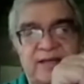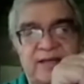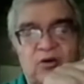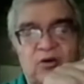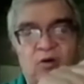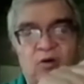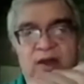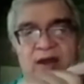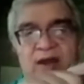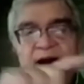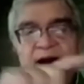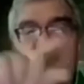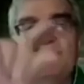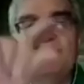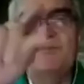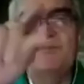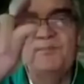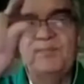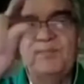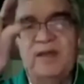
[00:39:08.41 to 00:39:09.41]
going up
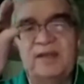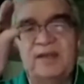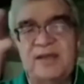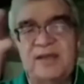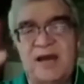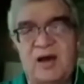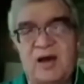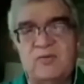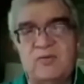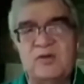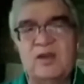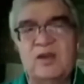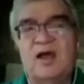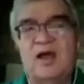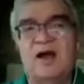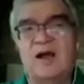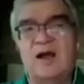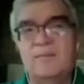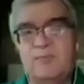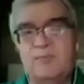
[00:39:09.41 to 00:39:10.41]
and down,
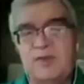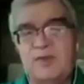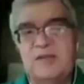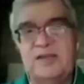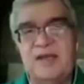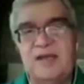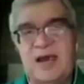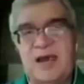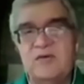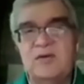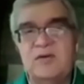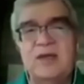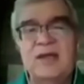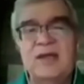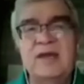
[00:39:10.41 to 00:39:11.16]
up and down.